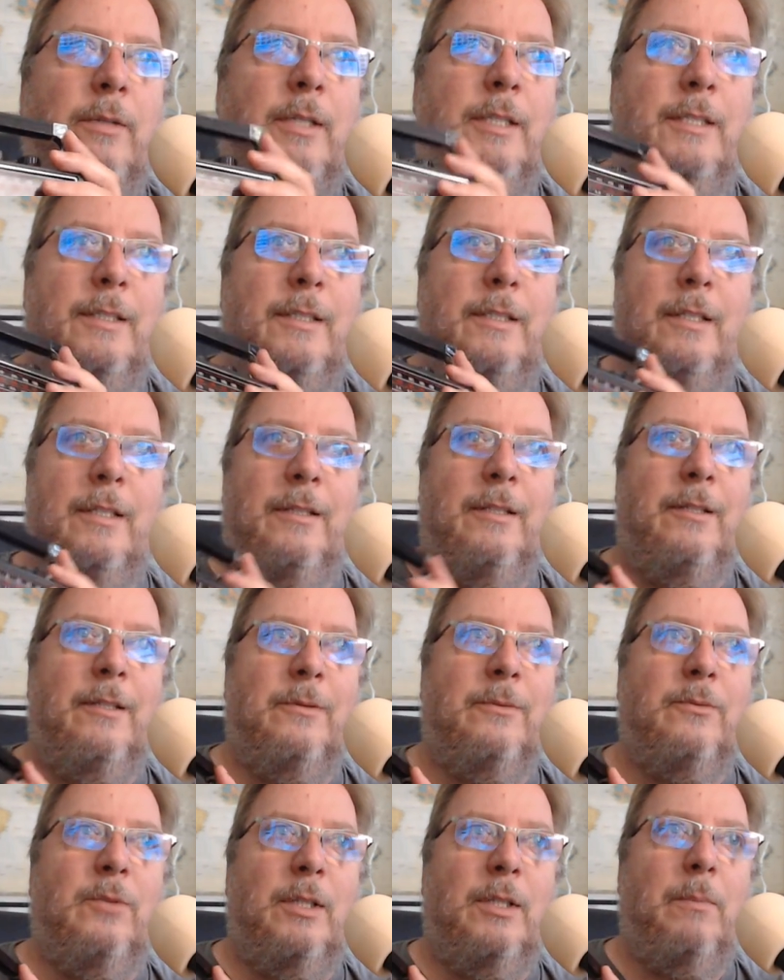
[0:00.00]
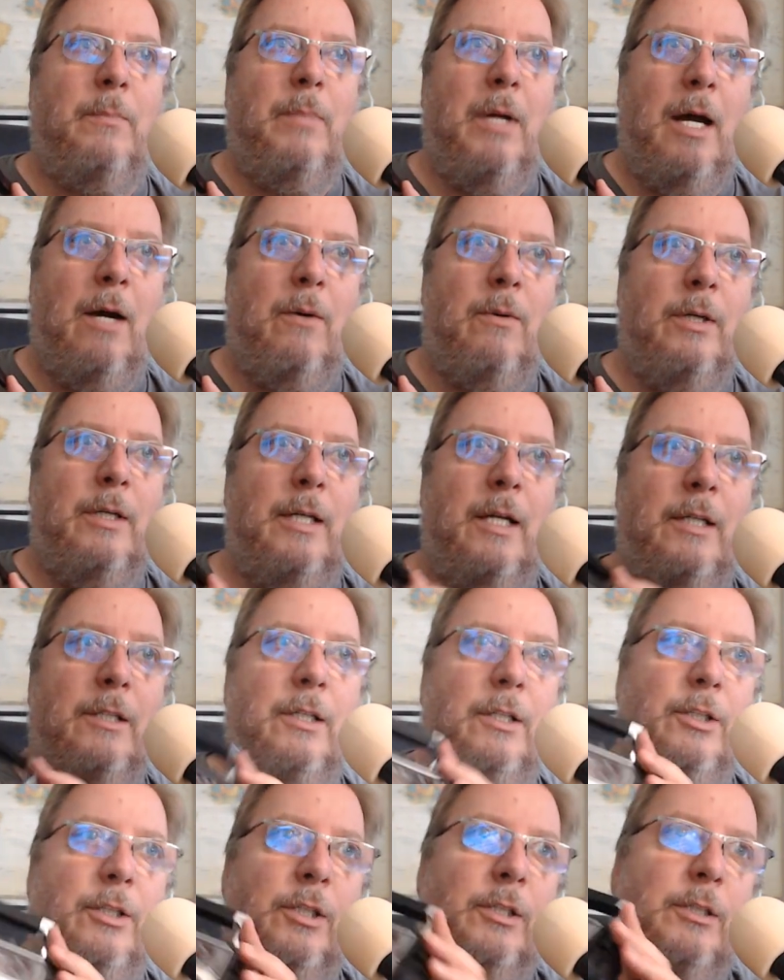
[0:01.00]
It's, you know, with the power that
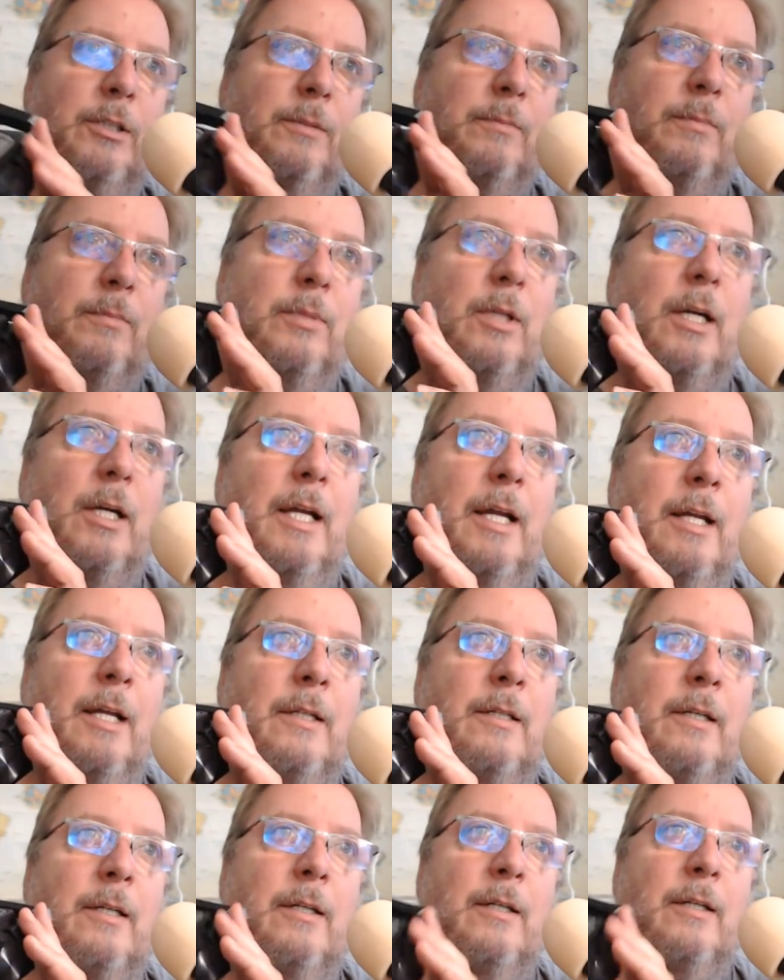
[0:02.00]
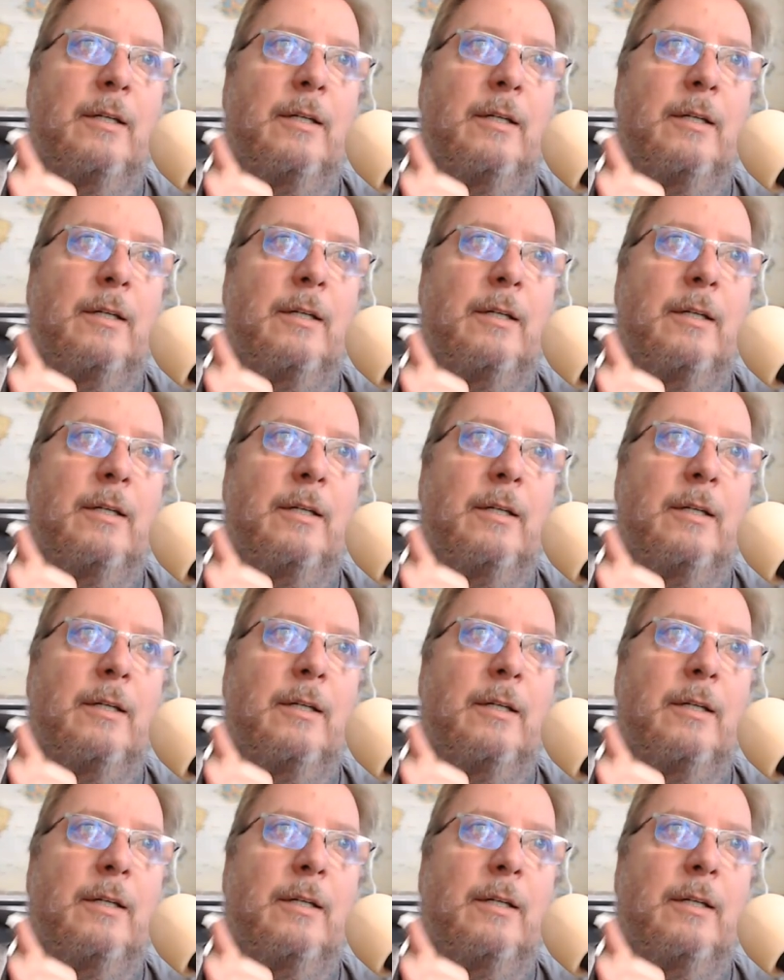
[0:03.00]
you just plug in.